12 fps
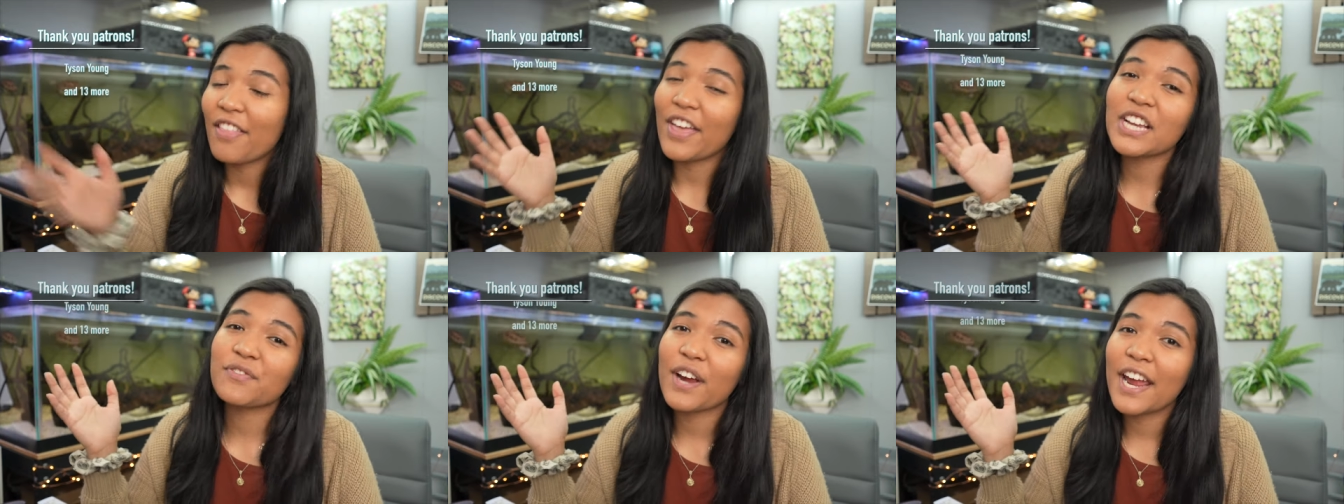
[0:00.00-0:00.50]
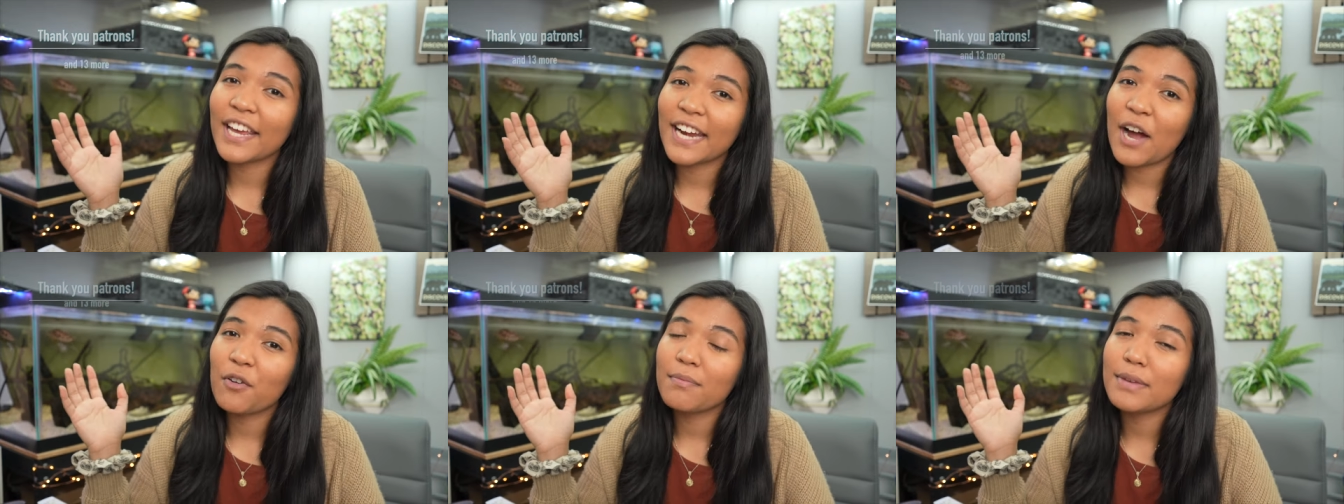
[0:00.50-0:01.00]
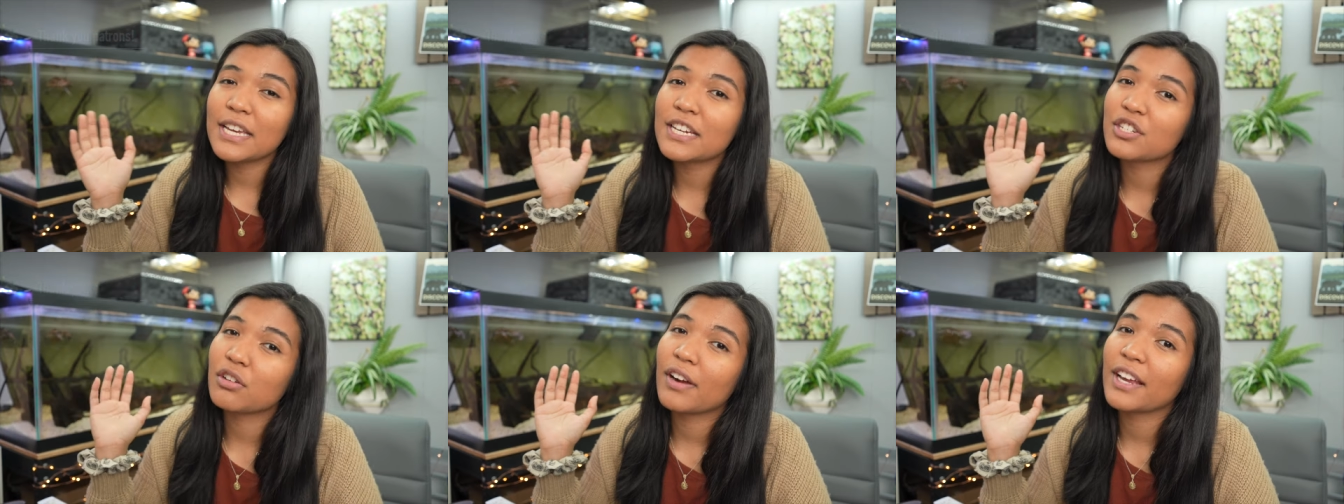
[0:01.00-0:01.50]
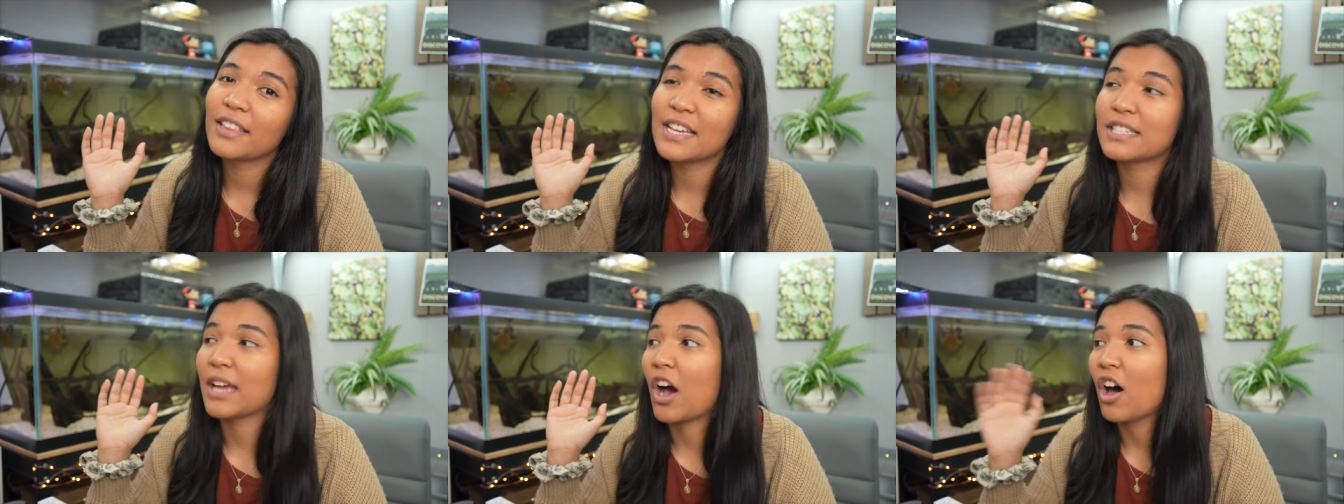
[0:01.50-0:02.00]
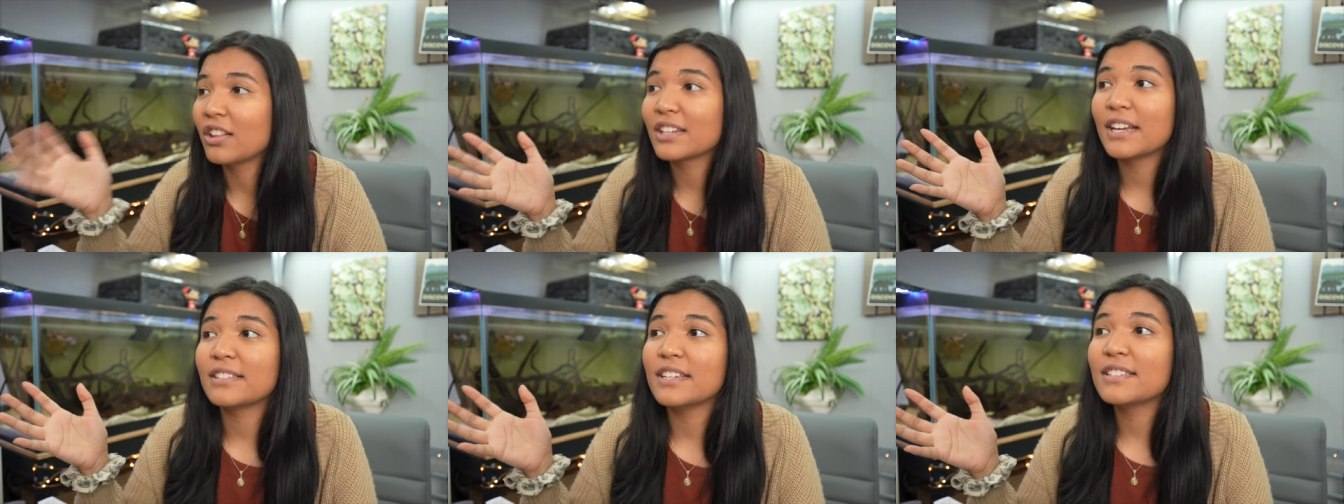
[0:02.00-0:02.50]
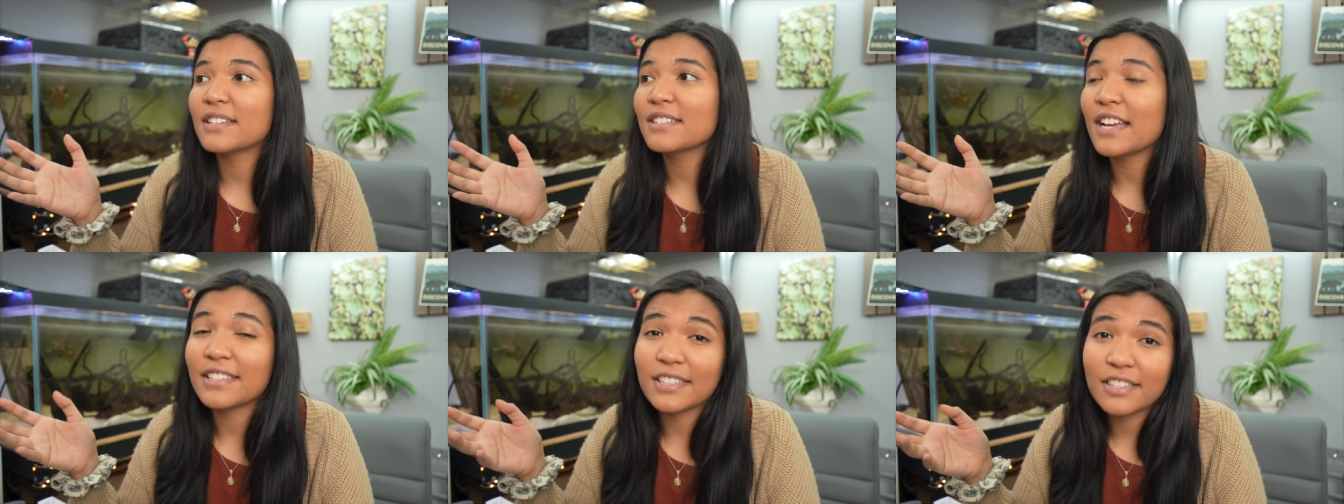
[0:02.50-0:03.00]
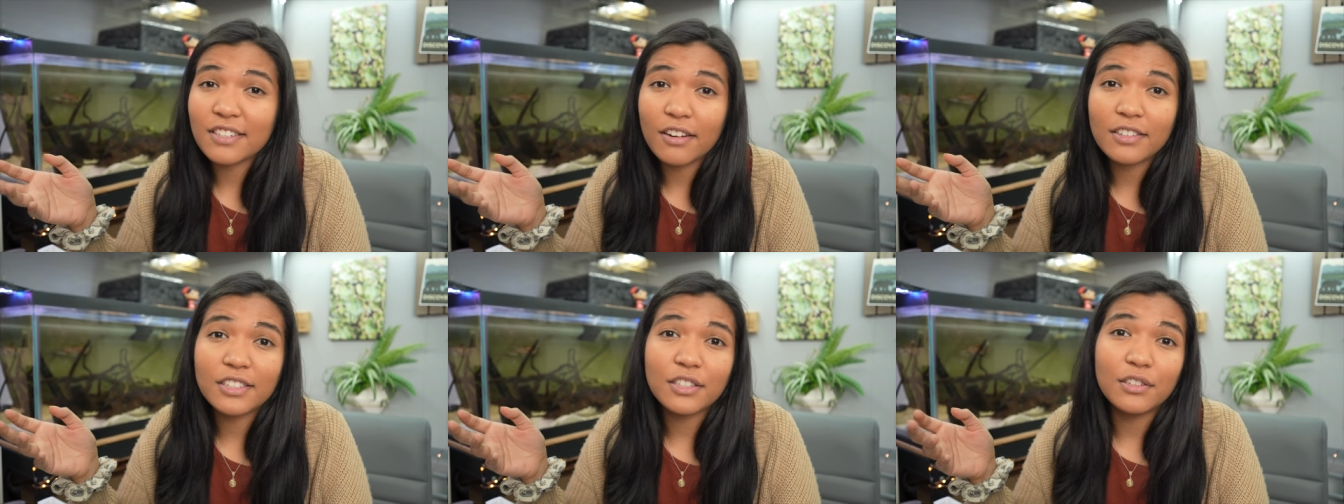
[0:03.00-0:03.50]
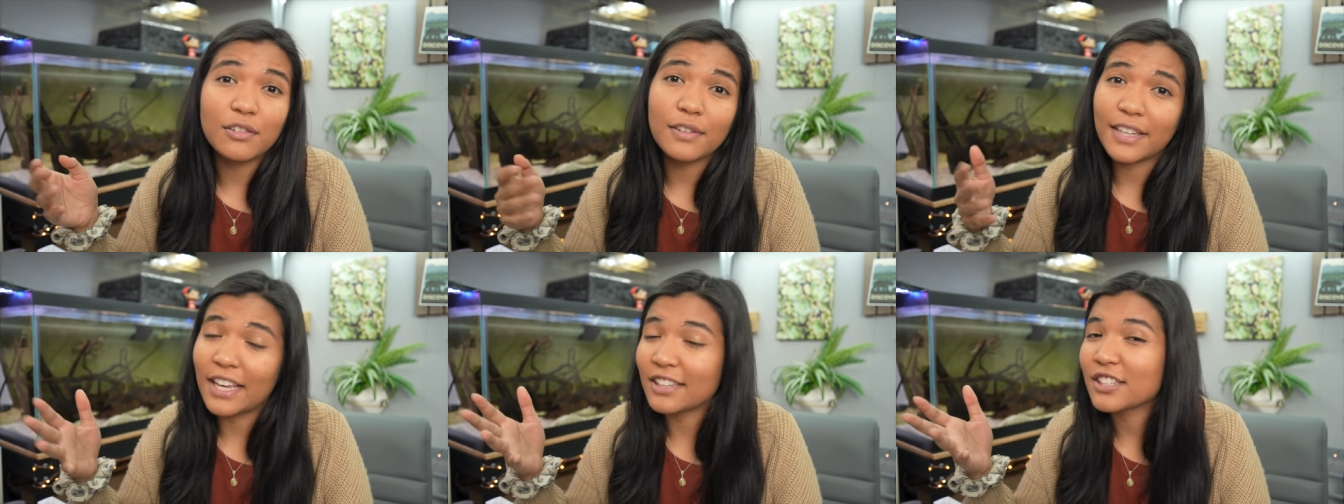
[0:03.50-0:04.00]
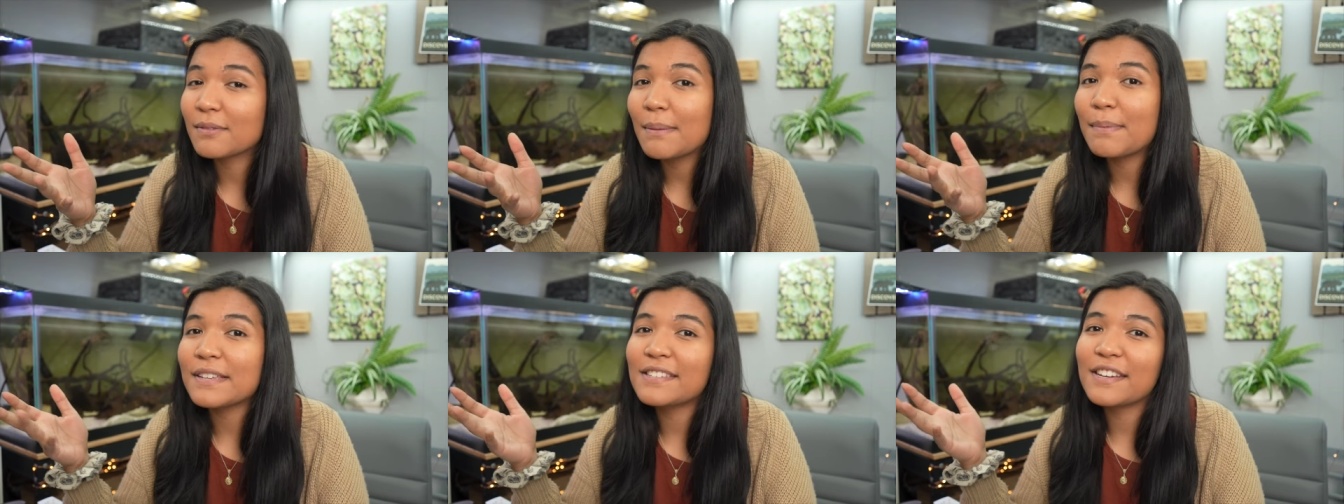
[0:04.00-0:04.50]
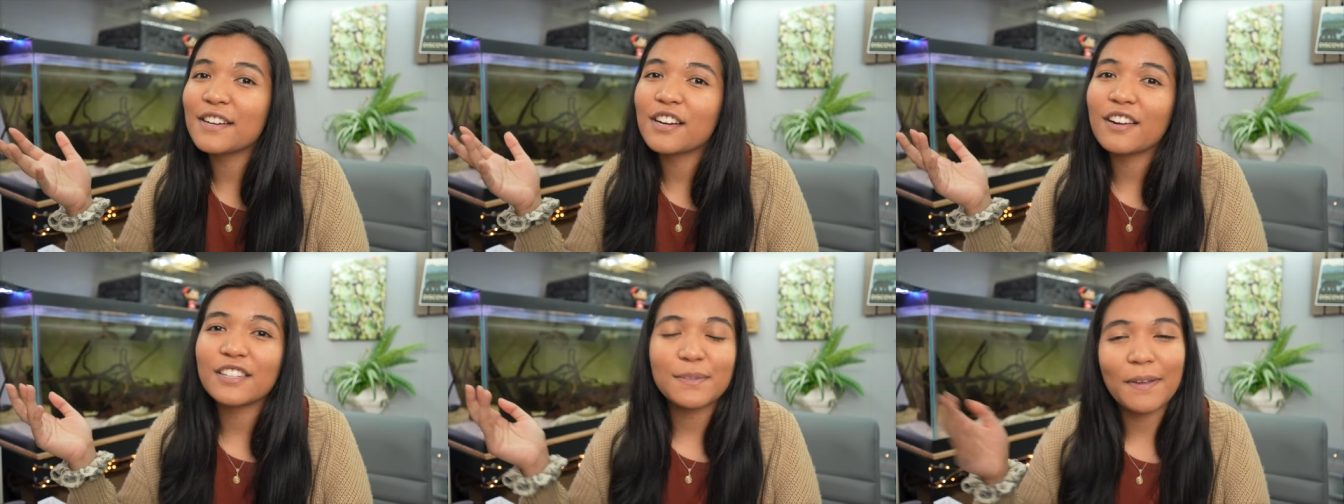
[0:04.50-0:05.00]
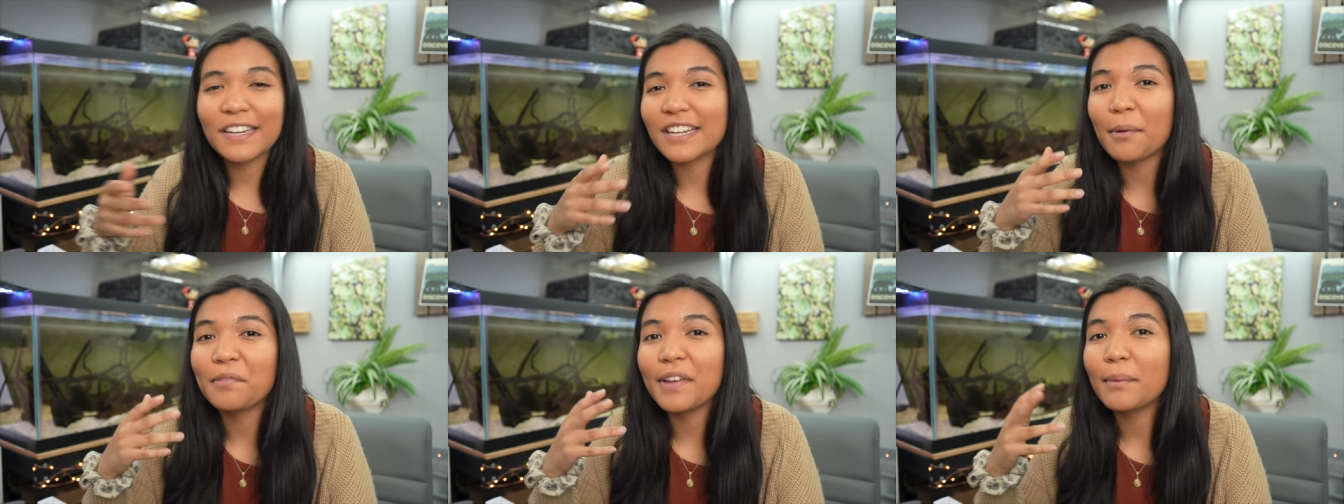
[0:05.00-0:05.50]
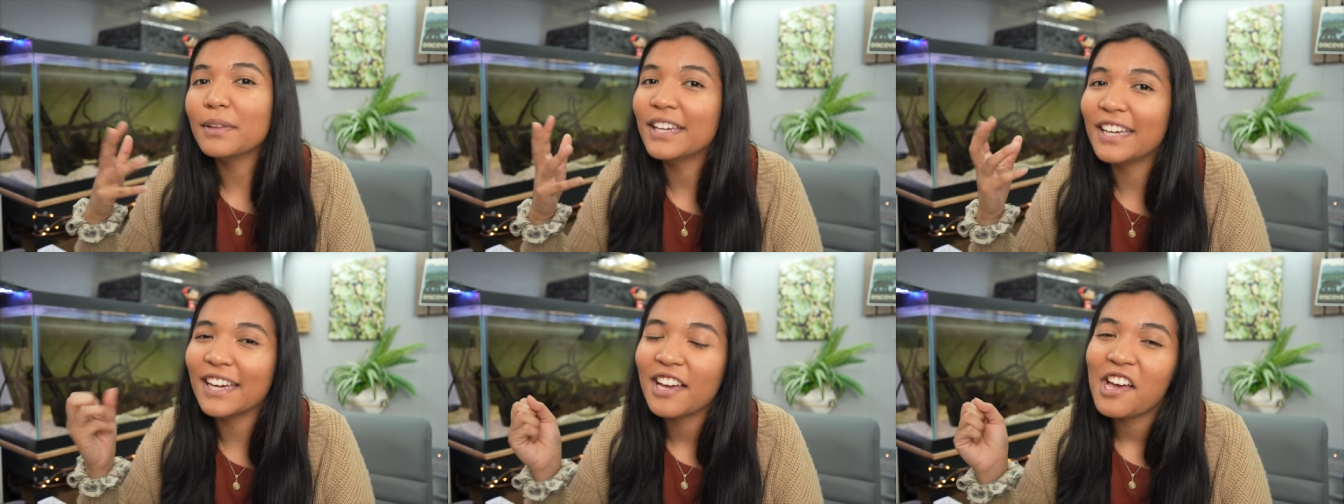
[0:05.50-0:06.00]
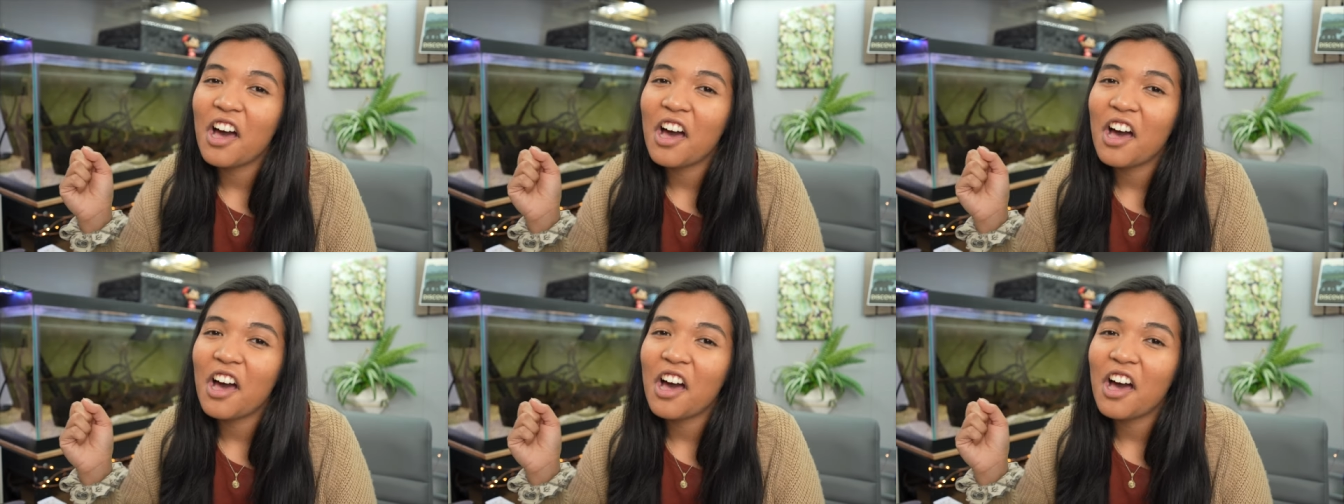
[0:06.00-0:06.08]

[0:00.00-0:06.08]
Thanks for hanging out with me during this holiday season as it starts to get a little bit busier, spending time with family,